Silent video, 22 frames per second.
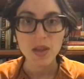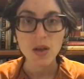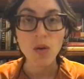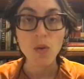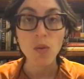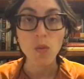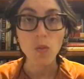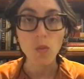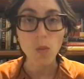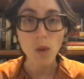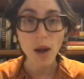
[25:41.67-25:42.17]

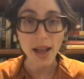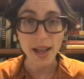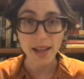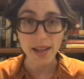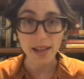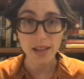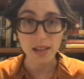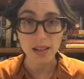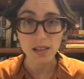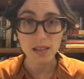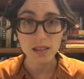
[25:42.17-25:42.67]

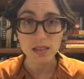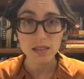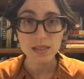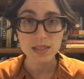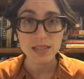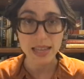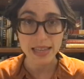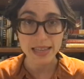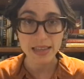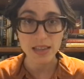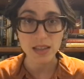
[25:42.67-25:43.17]
while
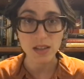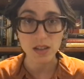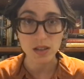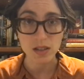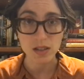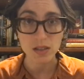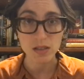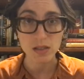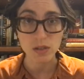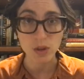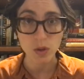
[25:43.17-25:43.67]
taking on
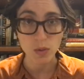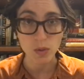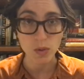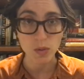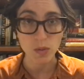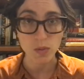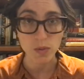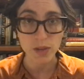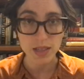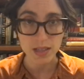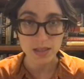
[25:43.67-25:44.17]
a lower
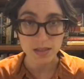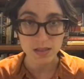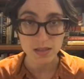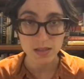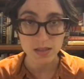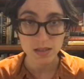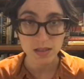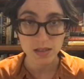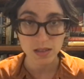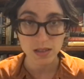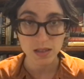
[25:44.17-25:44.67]
risk.